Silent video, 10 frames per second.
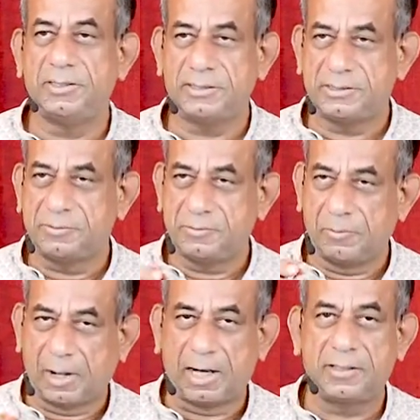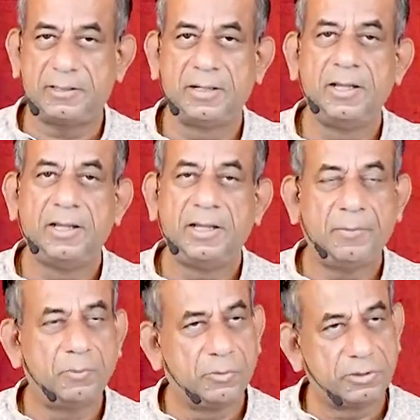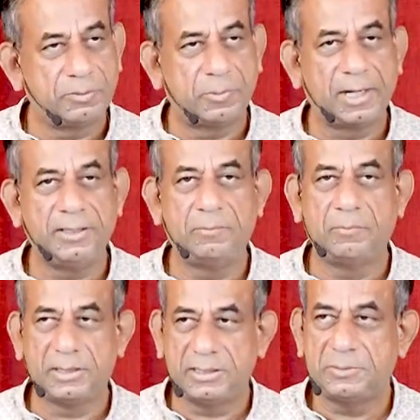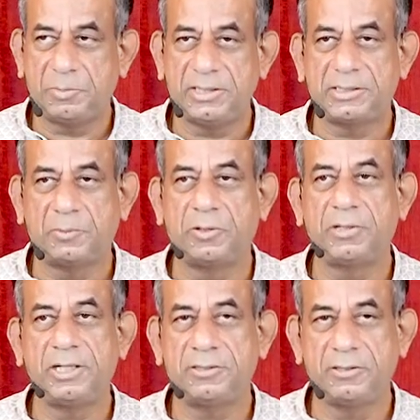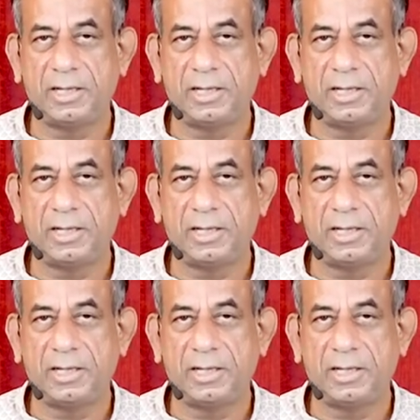This marked both by Mother speaks about it